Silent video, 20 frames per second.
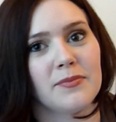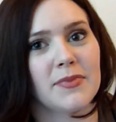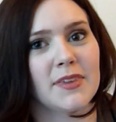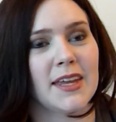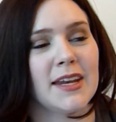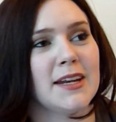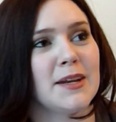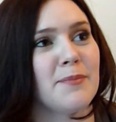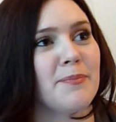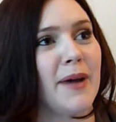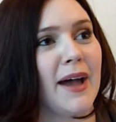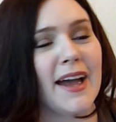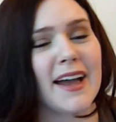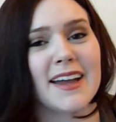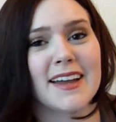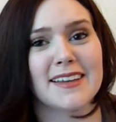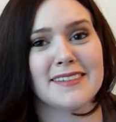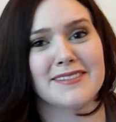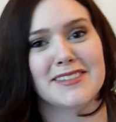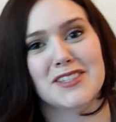getting to
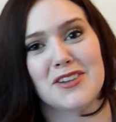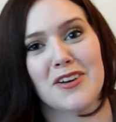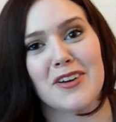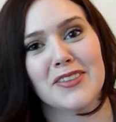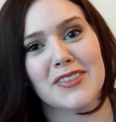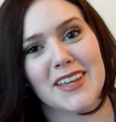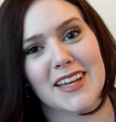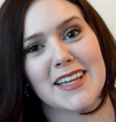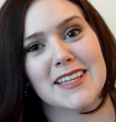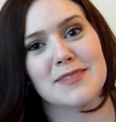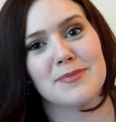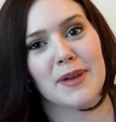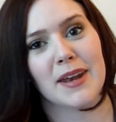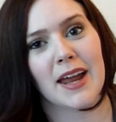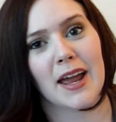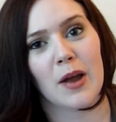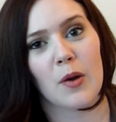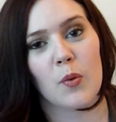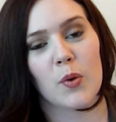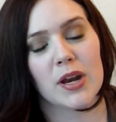buy certain things, but
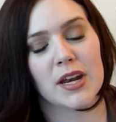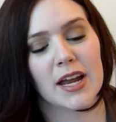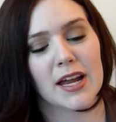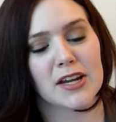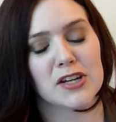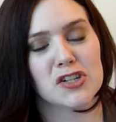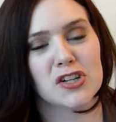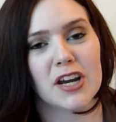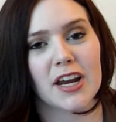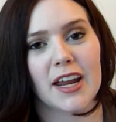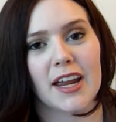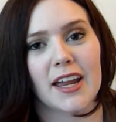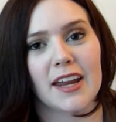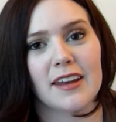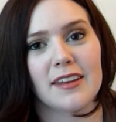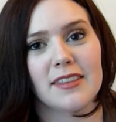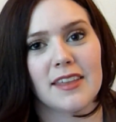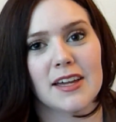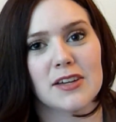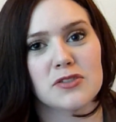I would not
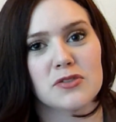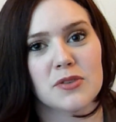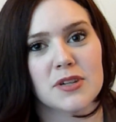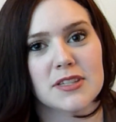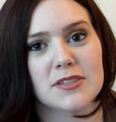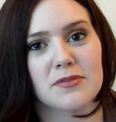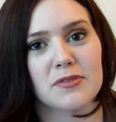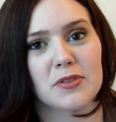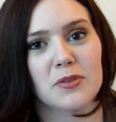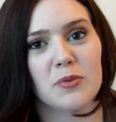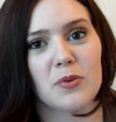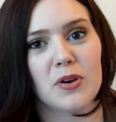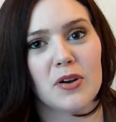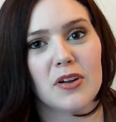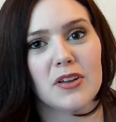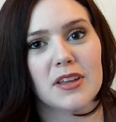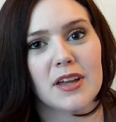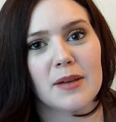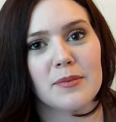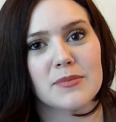trade that choice for the
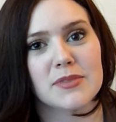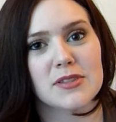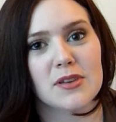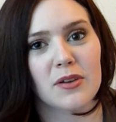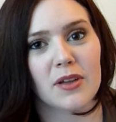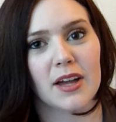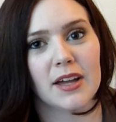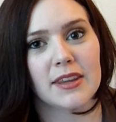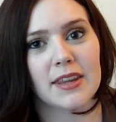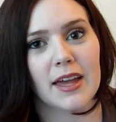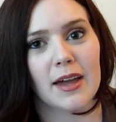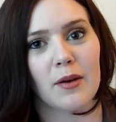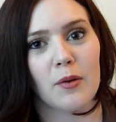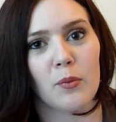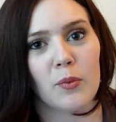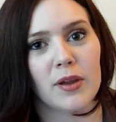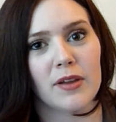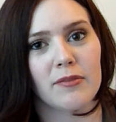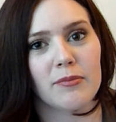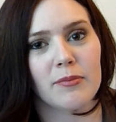world. I'm so glad that
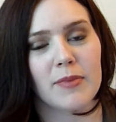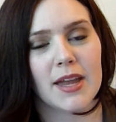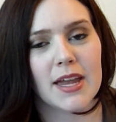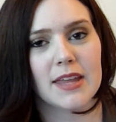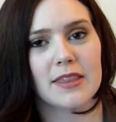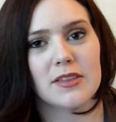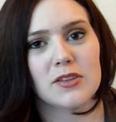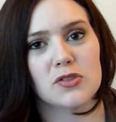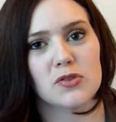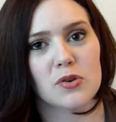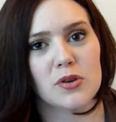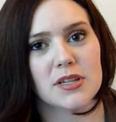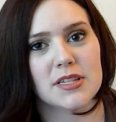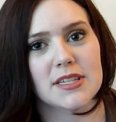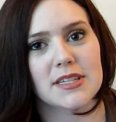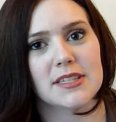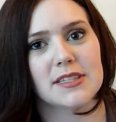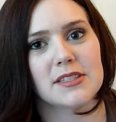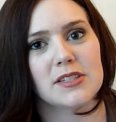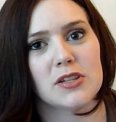we've made the
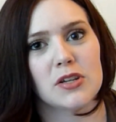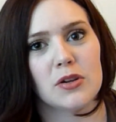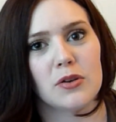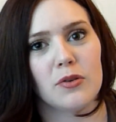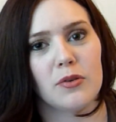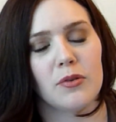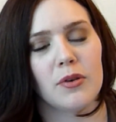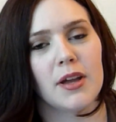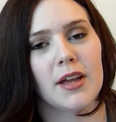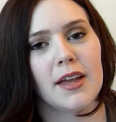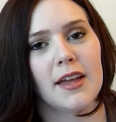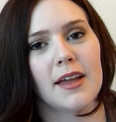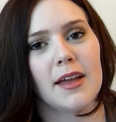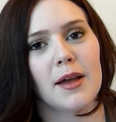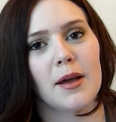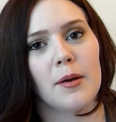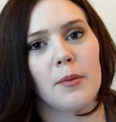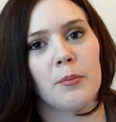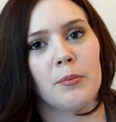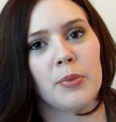choices to
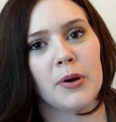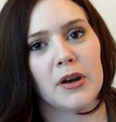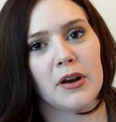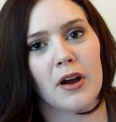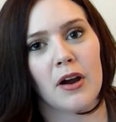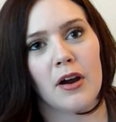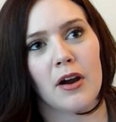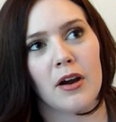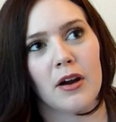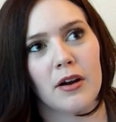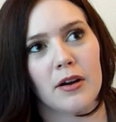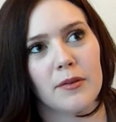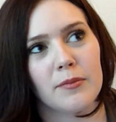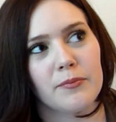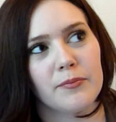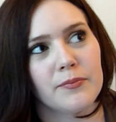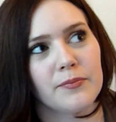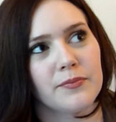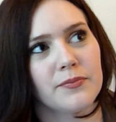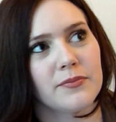put our
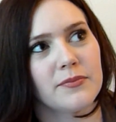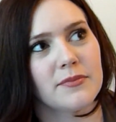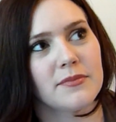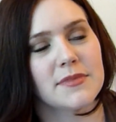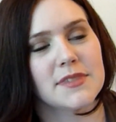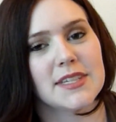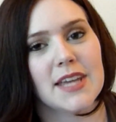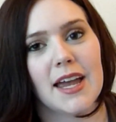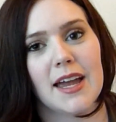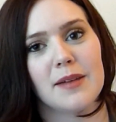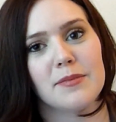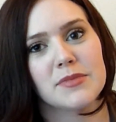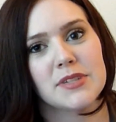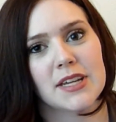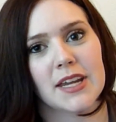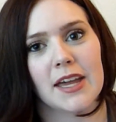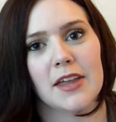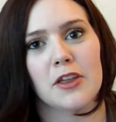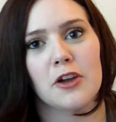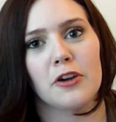time
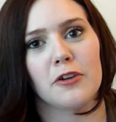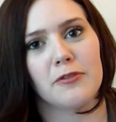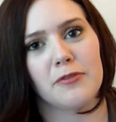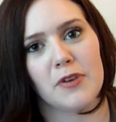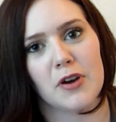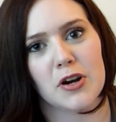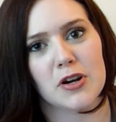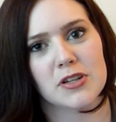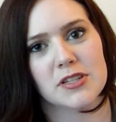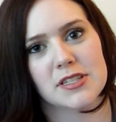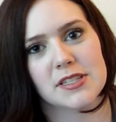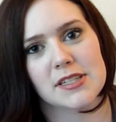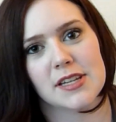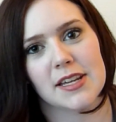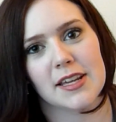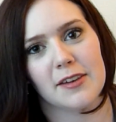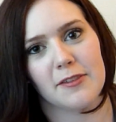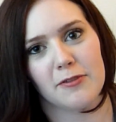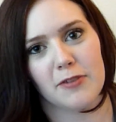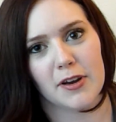together first
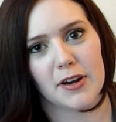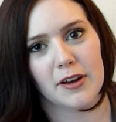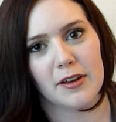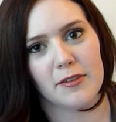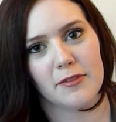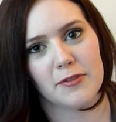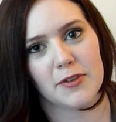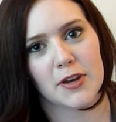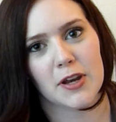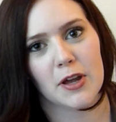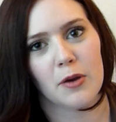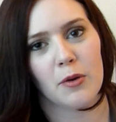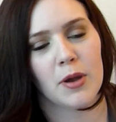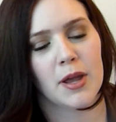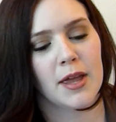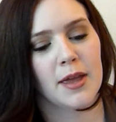in front of, you know,